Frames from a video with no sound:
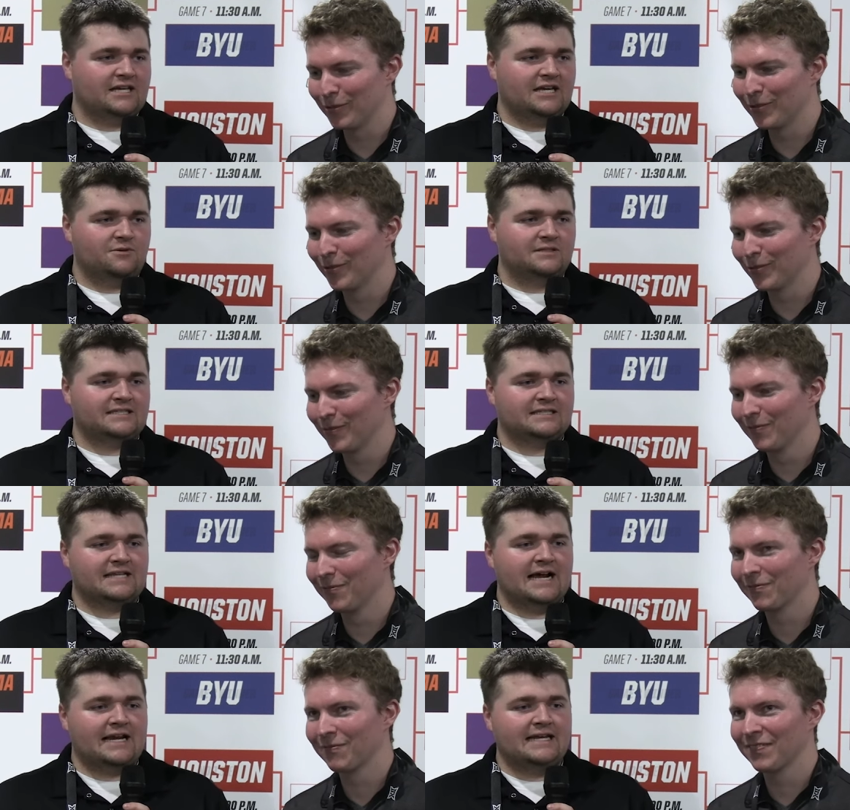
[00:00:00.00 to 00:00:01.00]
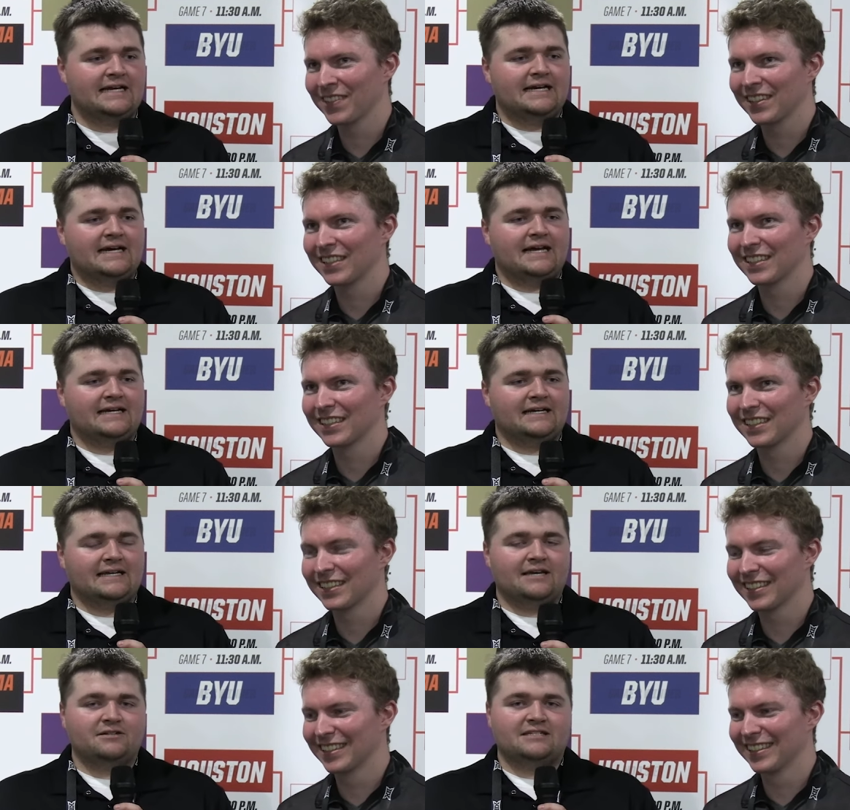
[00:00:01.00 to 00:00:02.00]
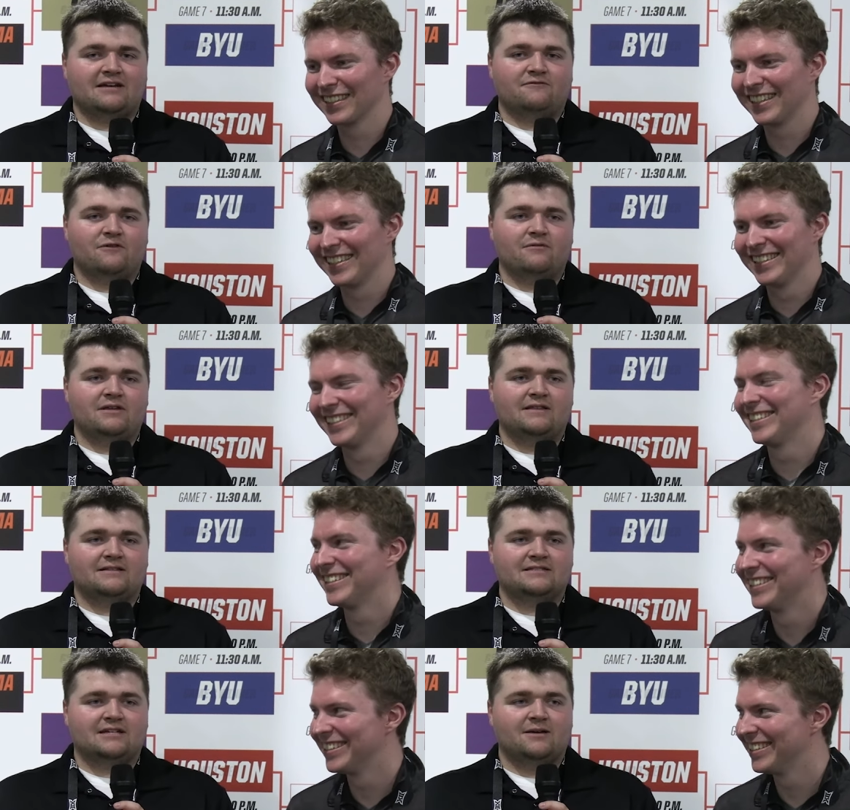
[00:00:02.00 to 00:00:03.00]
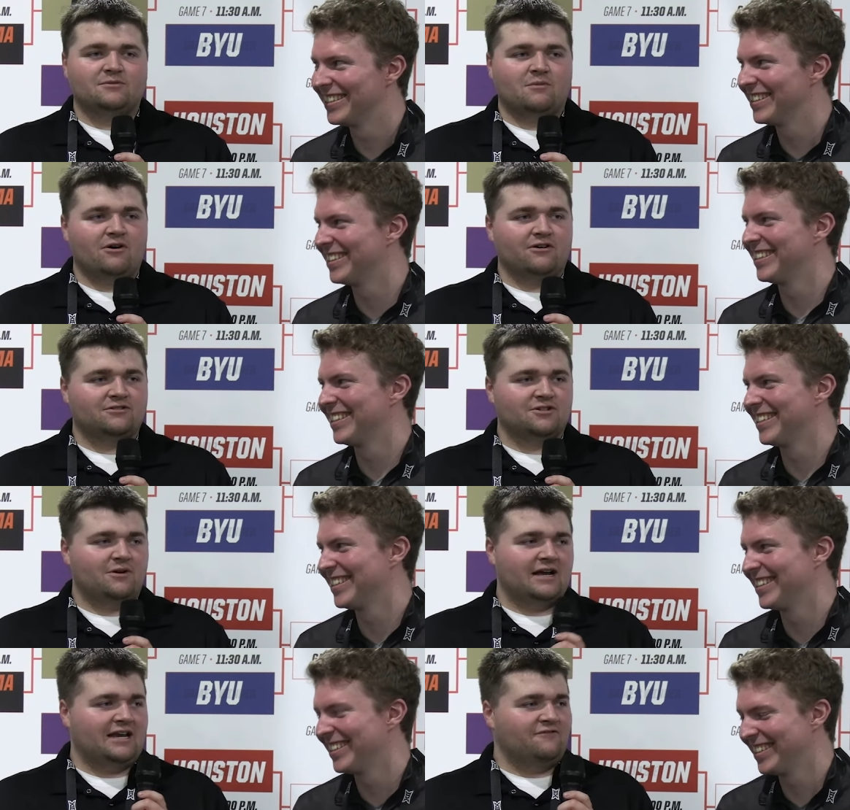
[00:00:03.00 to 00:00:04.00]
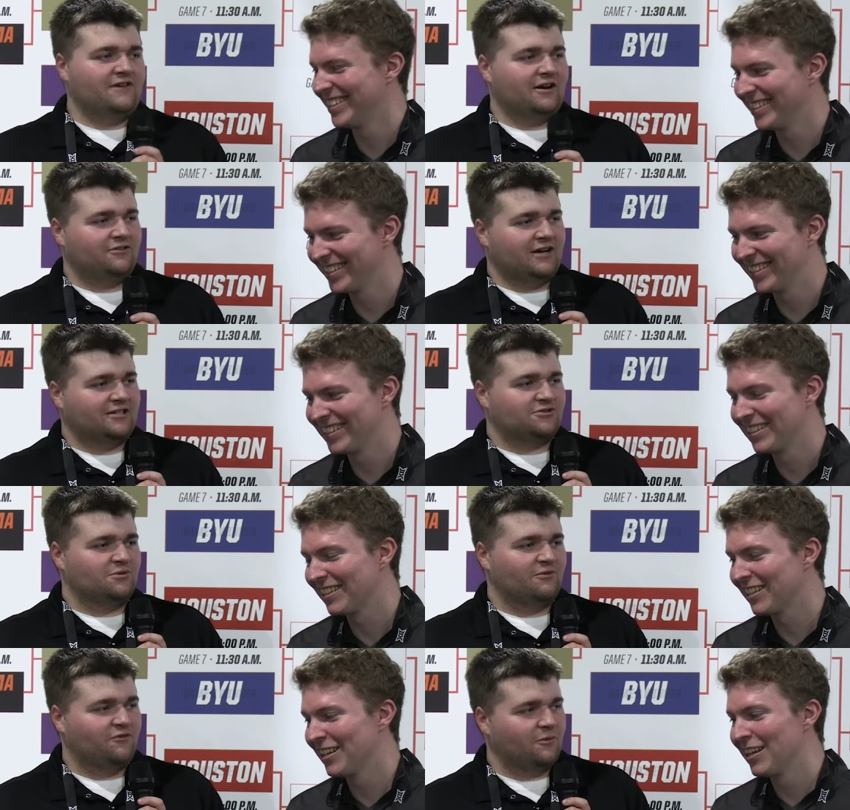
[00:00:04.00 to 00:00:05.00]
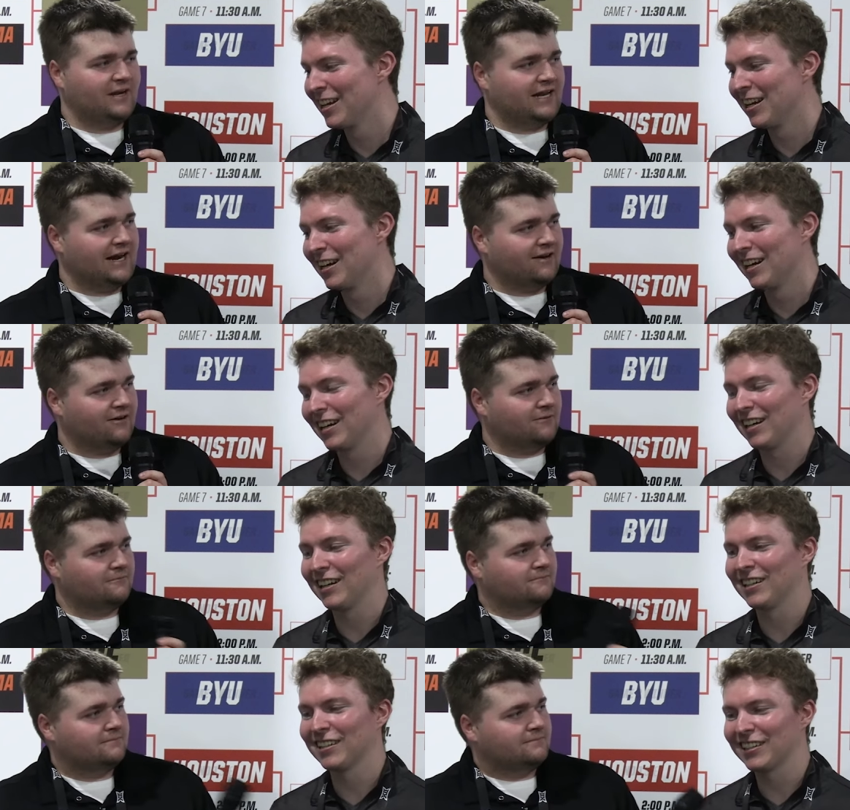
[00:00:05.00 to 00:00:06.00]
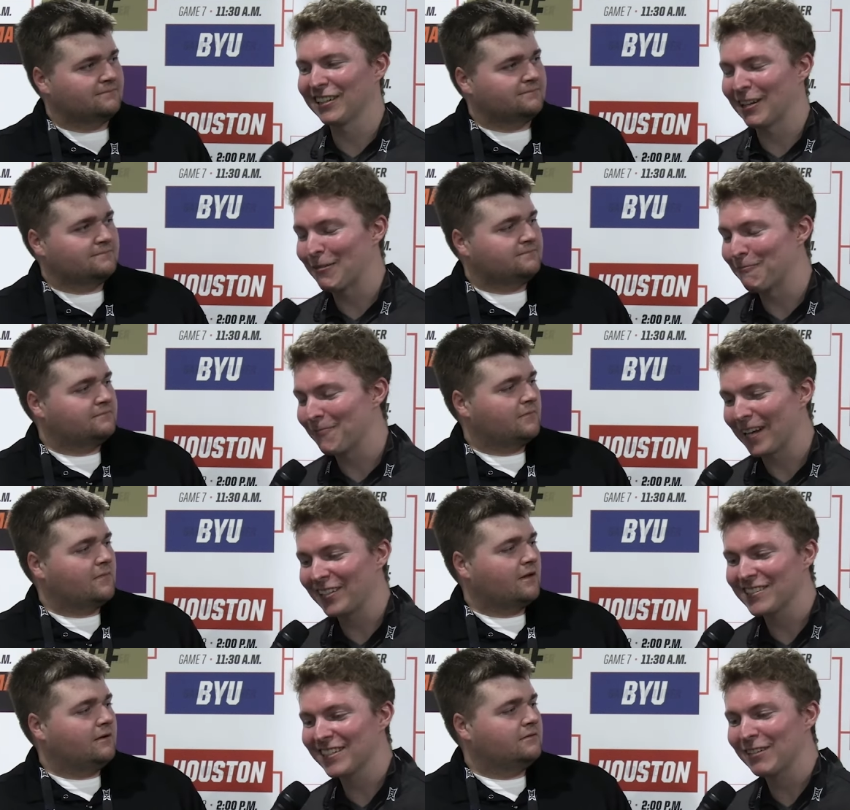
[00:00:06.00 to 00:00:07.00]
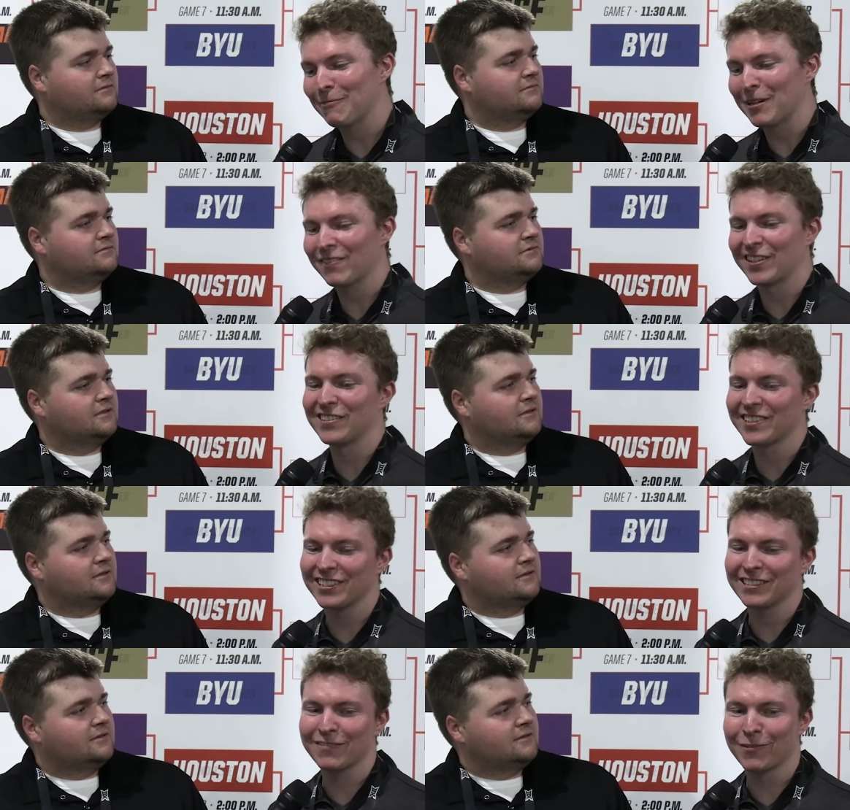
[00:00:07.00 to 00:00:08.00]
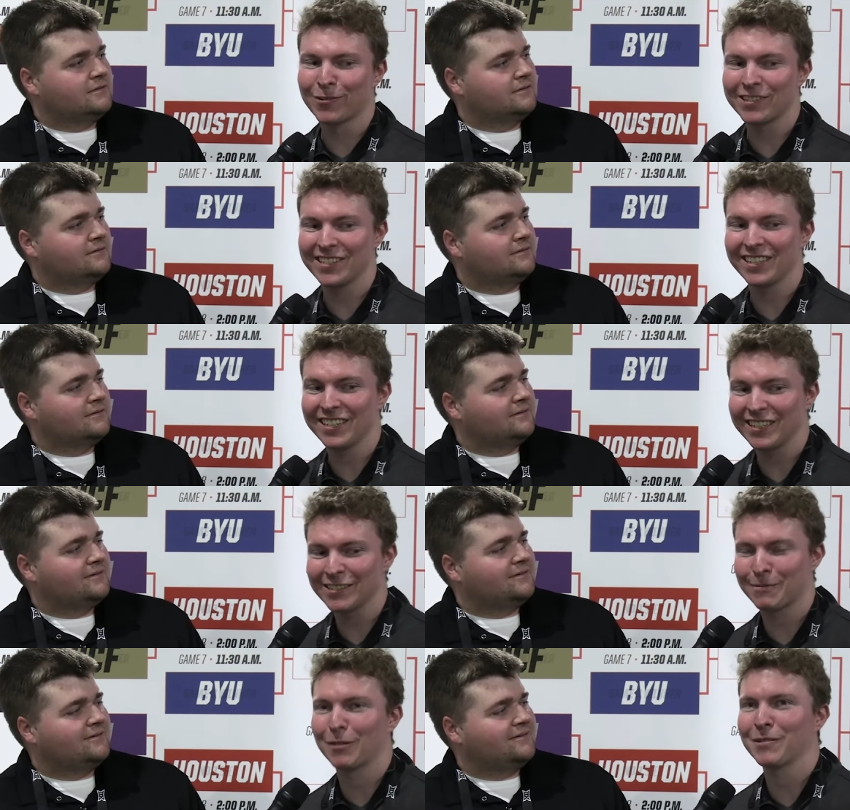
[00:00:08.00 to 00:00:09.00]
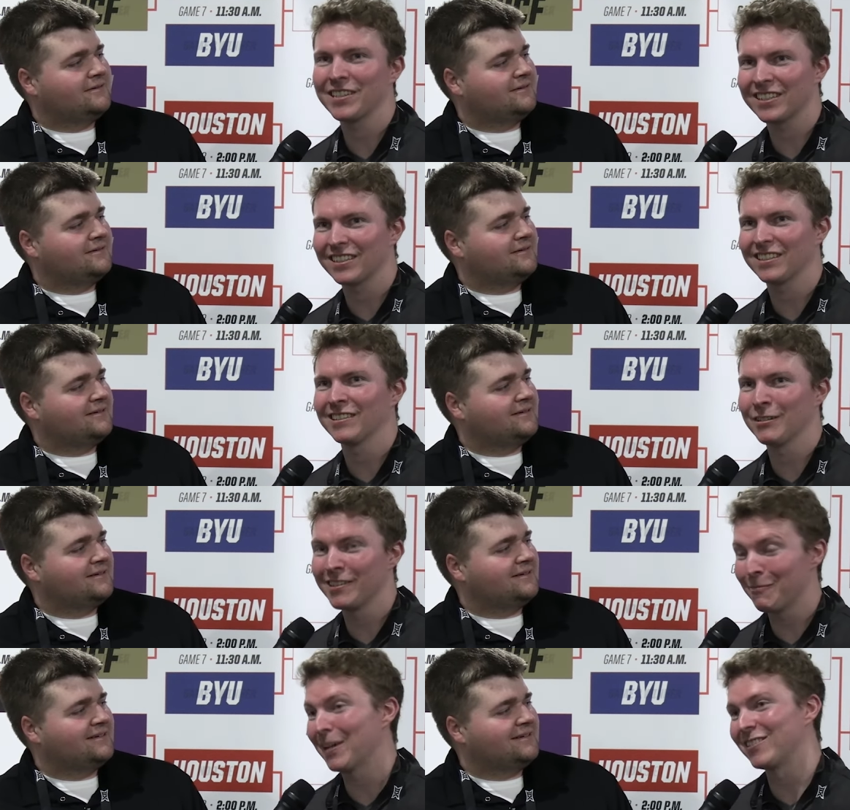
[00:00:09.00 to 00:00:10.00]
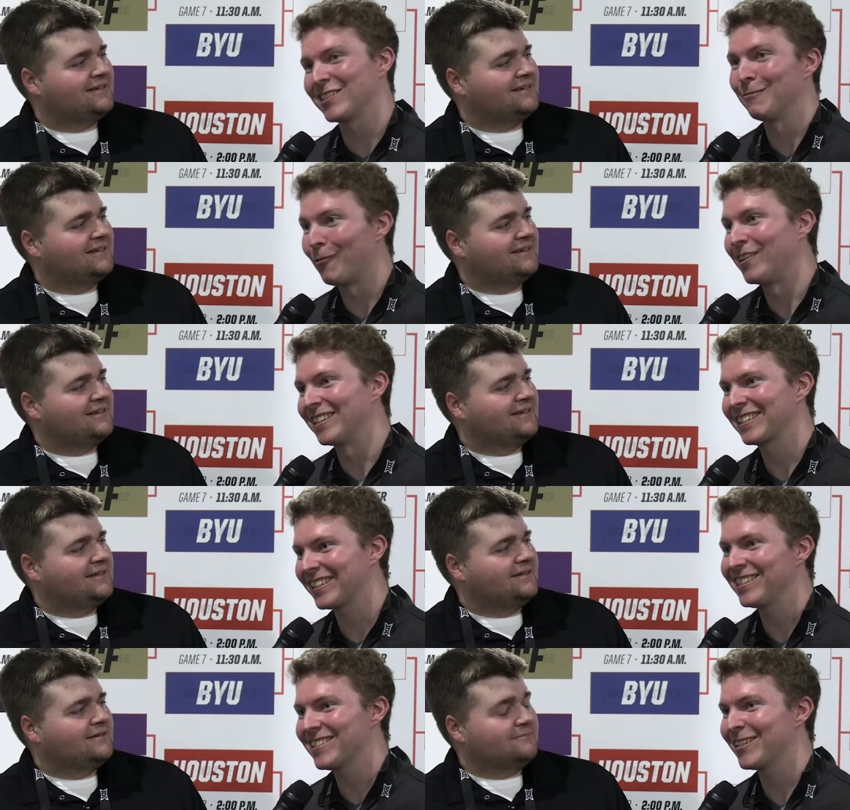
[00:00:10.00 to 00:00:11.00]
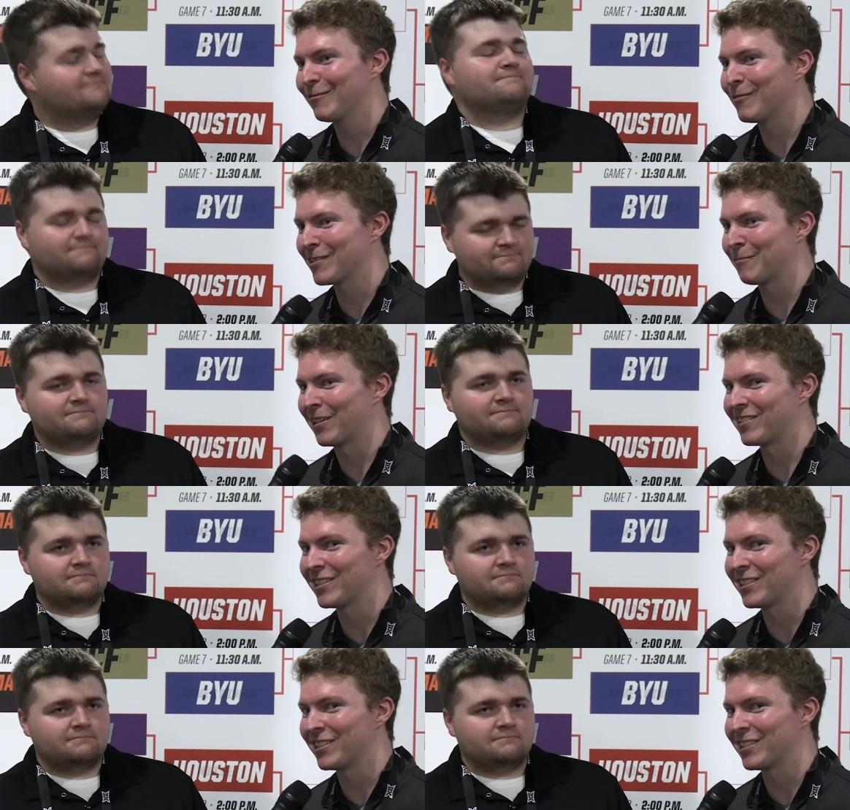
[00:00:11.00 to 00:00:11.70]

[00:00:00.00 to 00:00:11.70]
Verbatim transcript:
Speaker 1: K U in Cincinnati and uh, get set for everything that's to come tomorrow. So uh, any final thoughts, Drew, before we get out of here?
Speaker 2: Uh, I'm, I'll say my final thoughts for today is probably that the, the better team won. K-State was the better